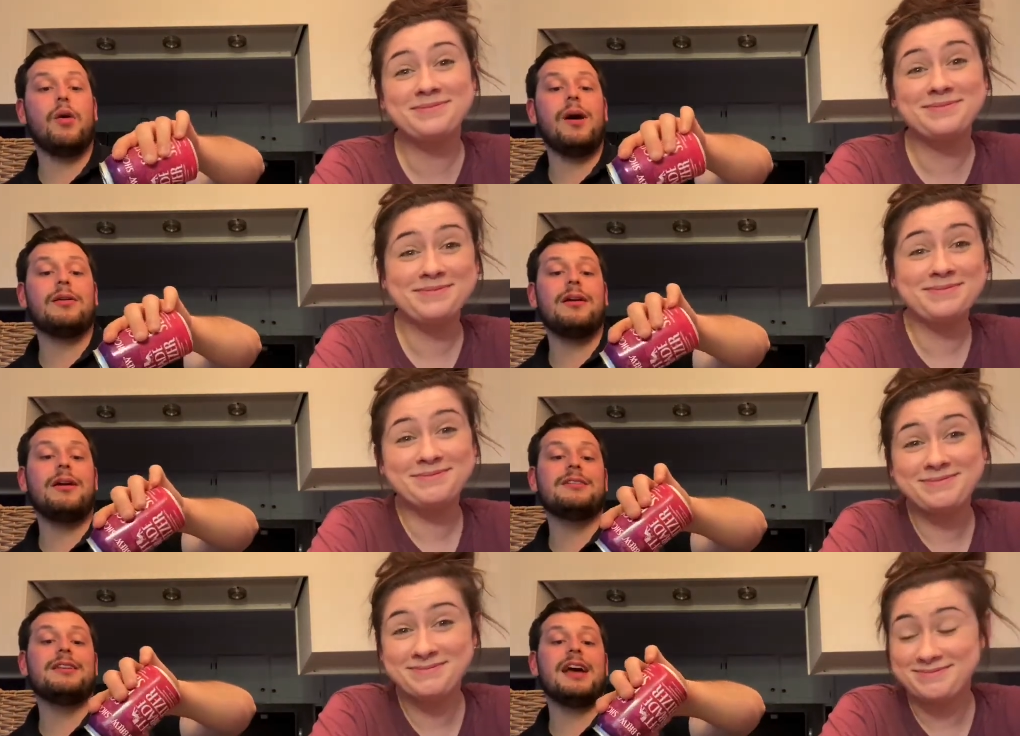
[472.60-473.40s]

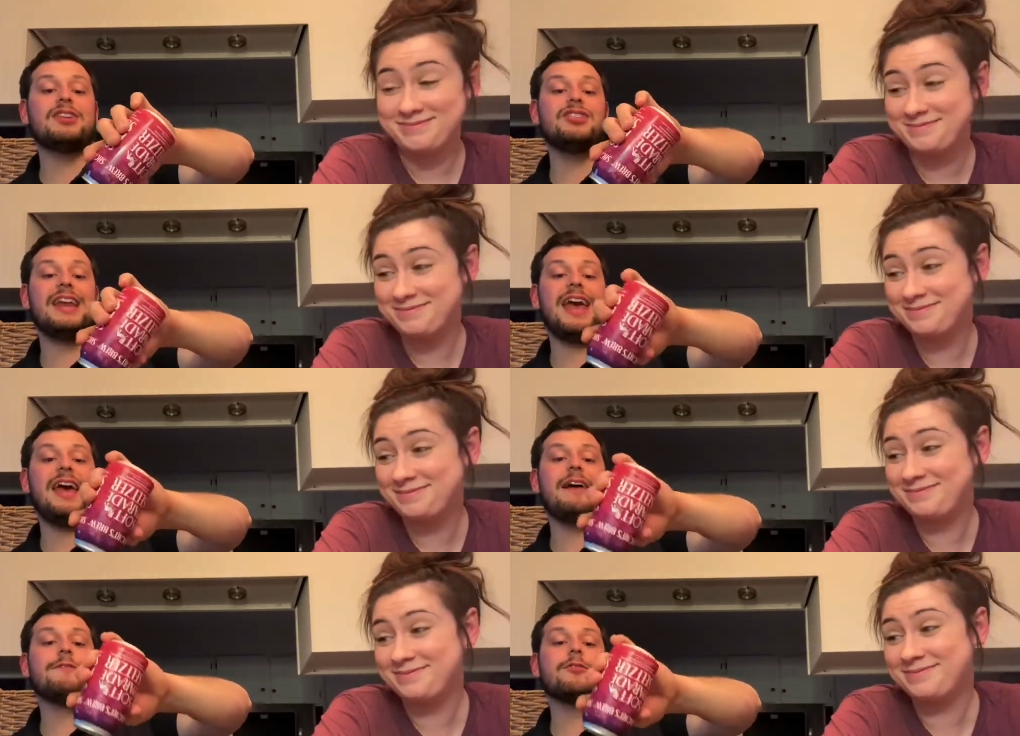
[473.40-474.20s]
Speaker 1: alcohol detection
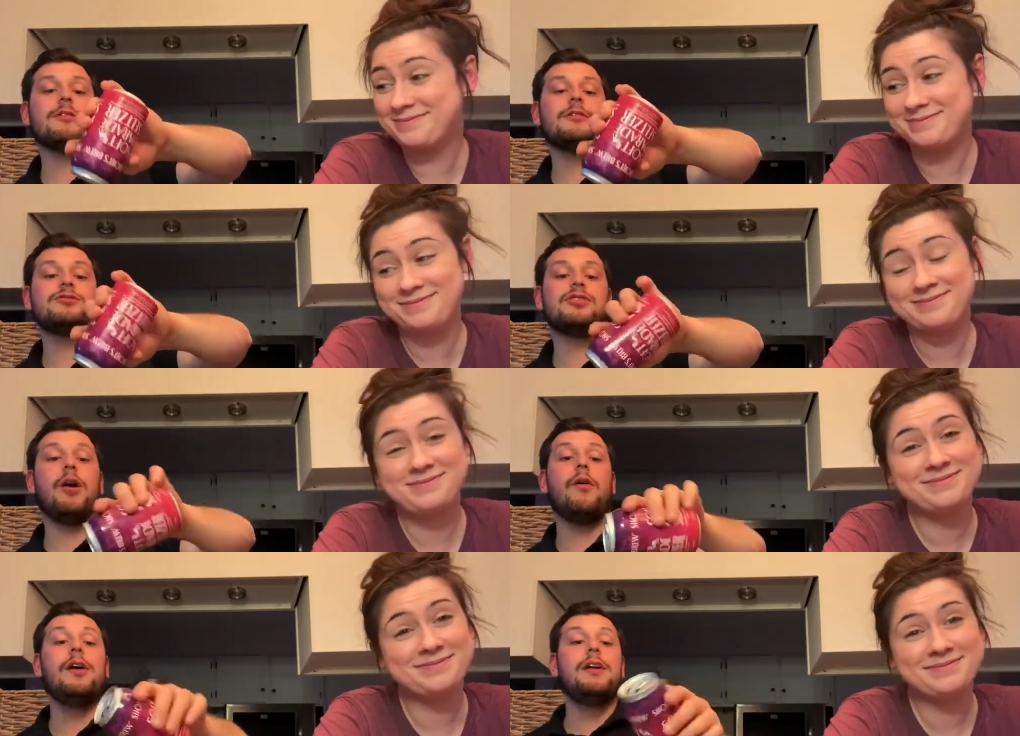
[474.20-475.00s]
ever.
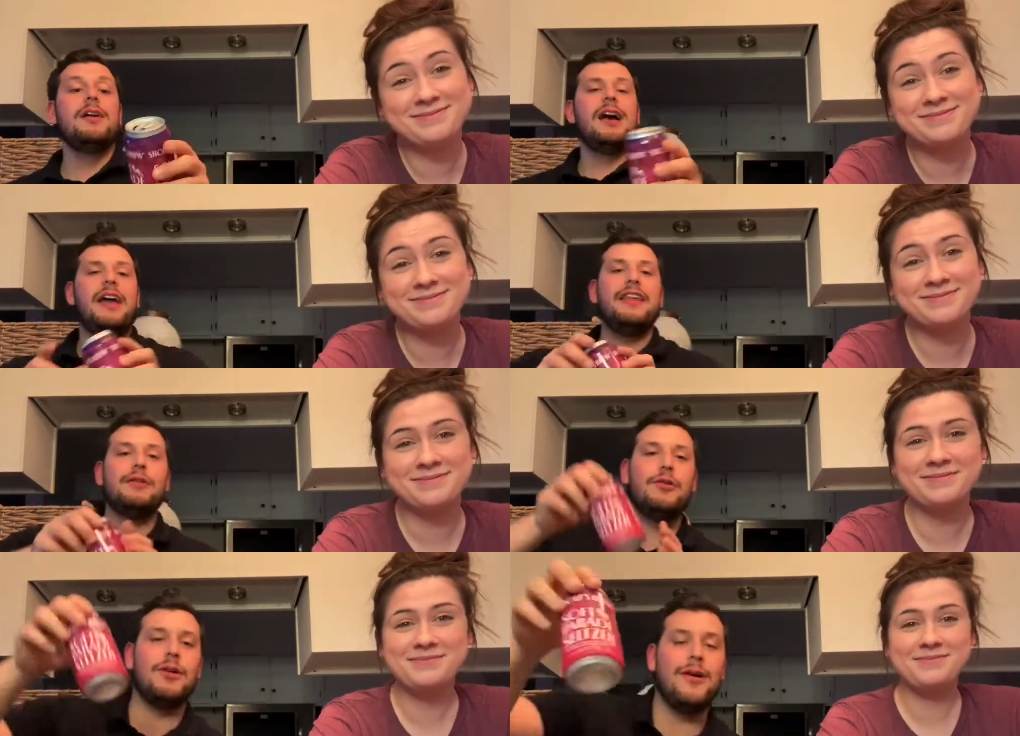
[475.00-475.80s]
So. I think
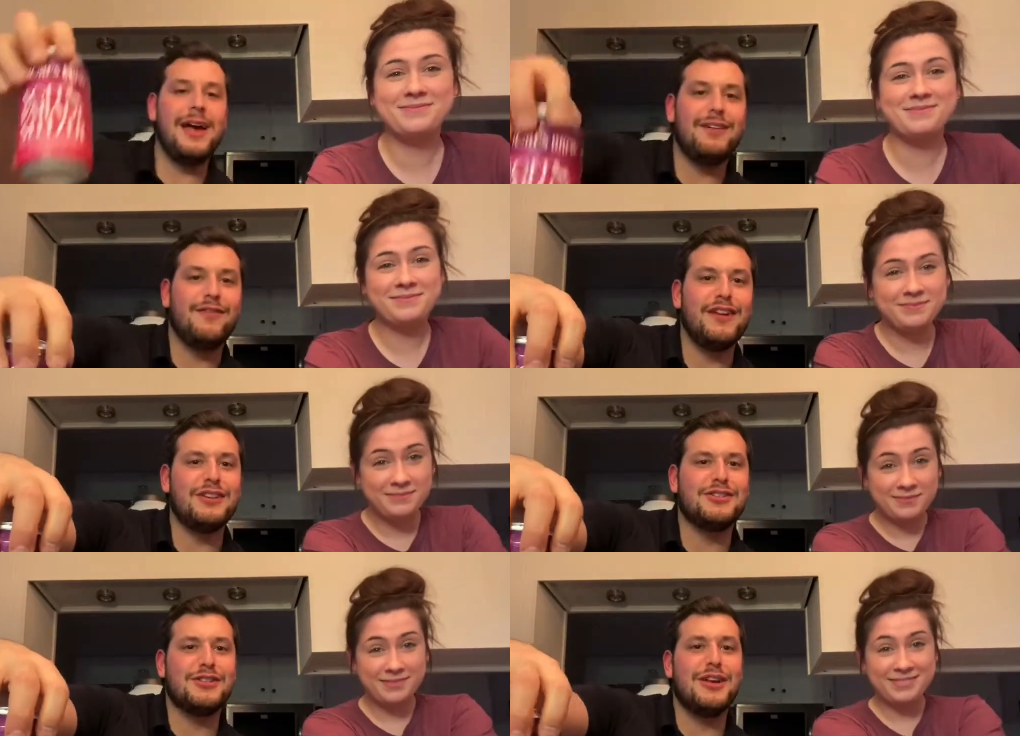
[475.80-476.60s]
we'll go ahead and finish
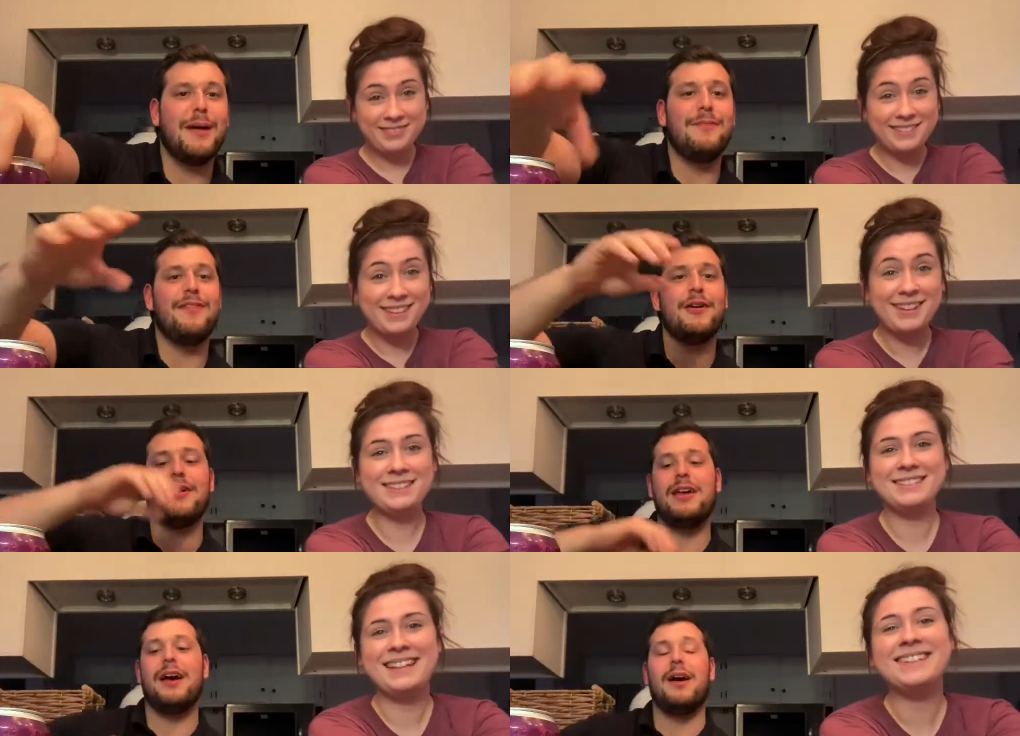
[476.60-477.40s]
this up
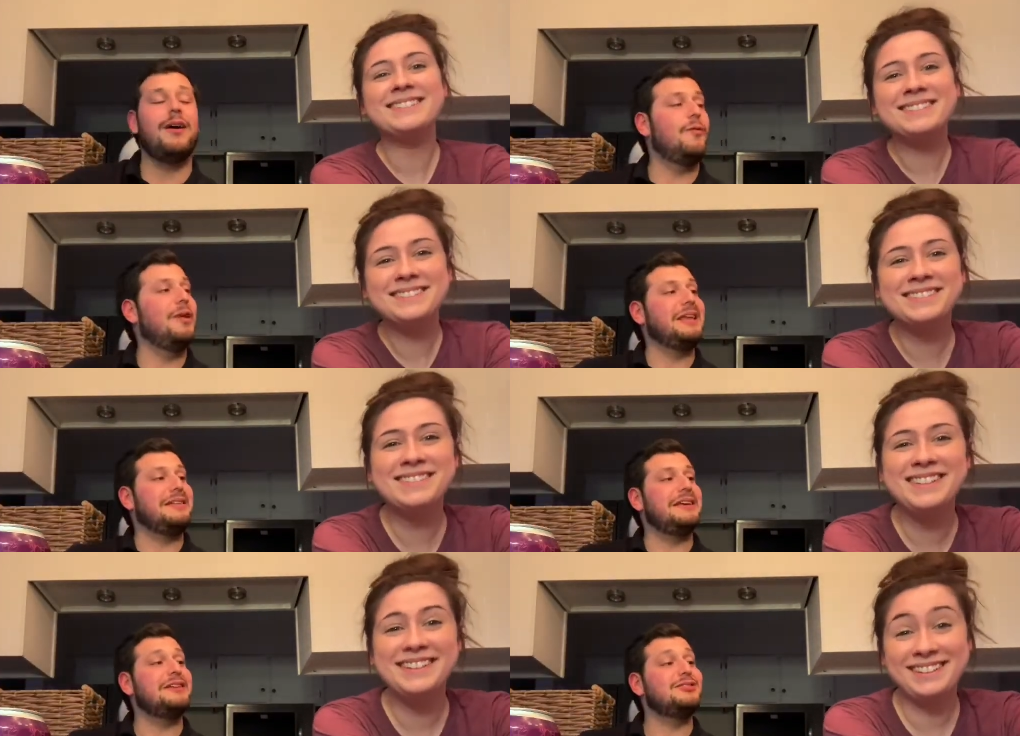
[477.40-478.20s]
very uh,
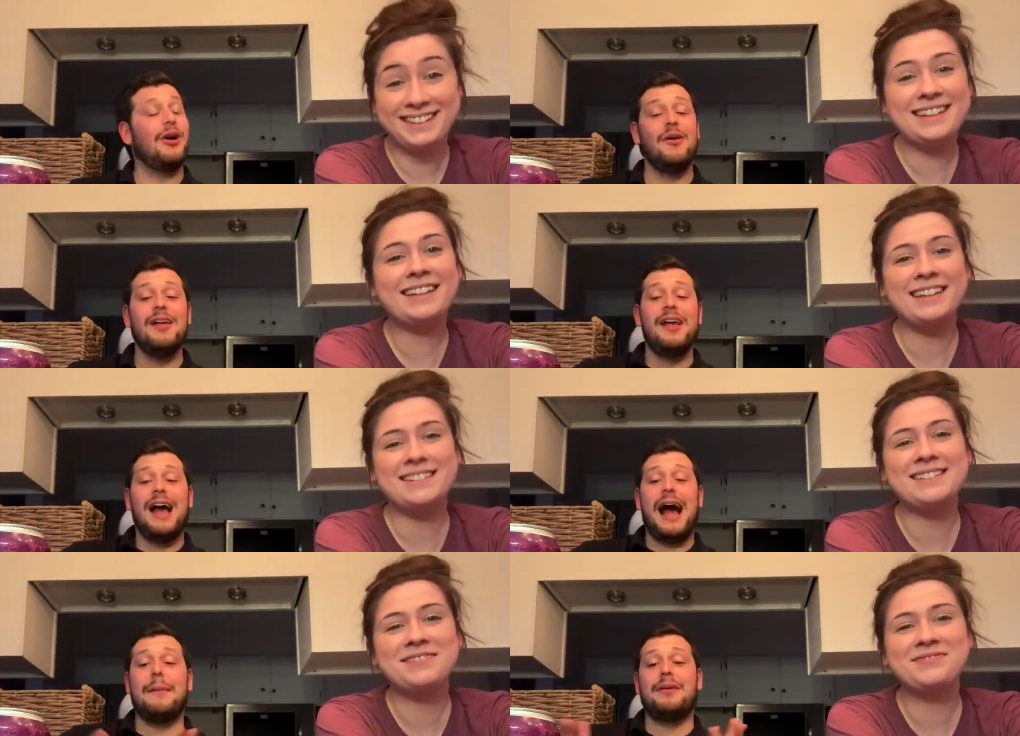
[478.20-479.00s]
willingly. So yeah.
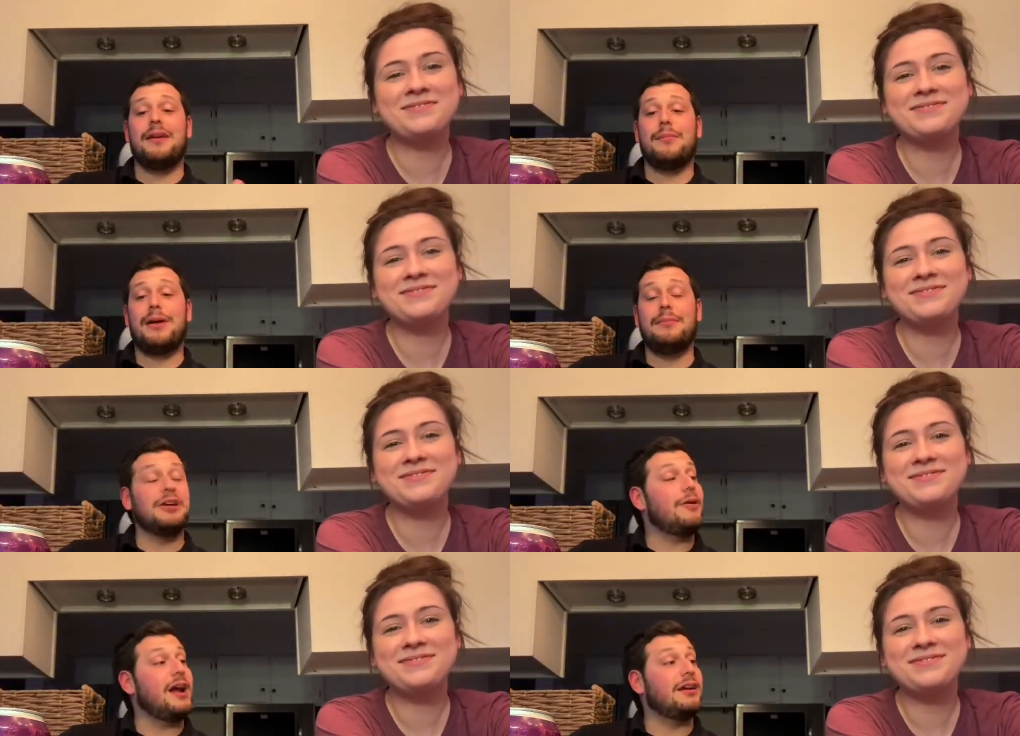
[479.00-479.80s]
I'm gonna probably
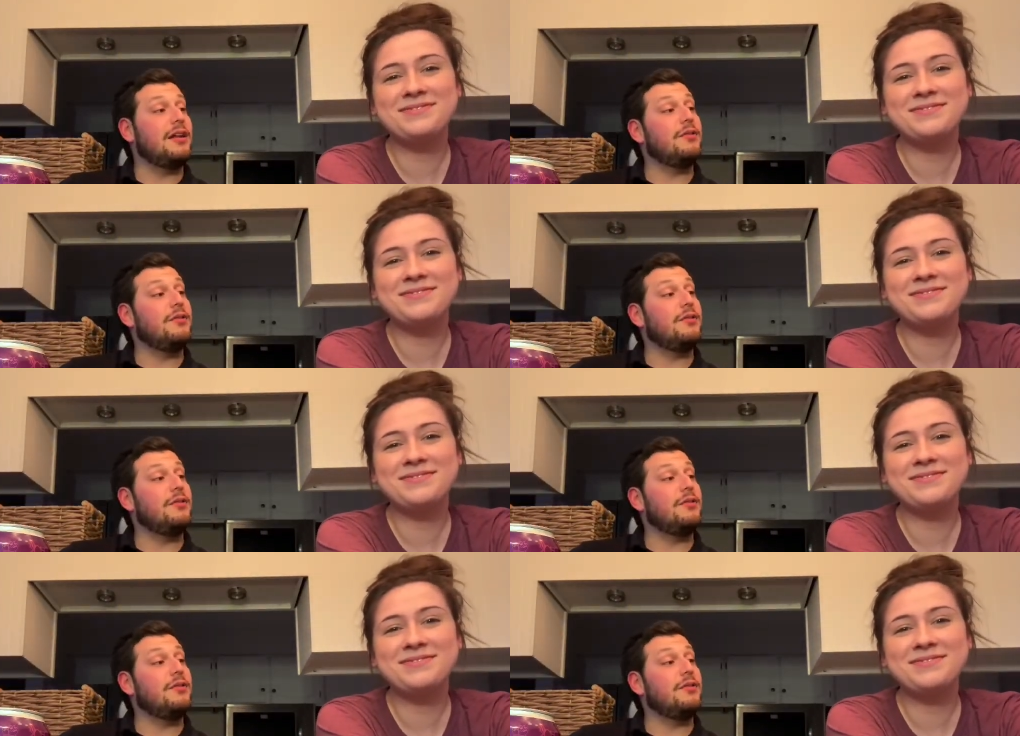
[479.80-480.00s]
crack another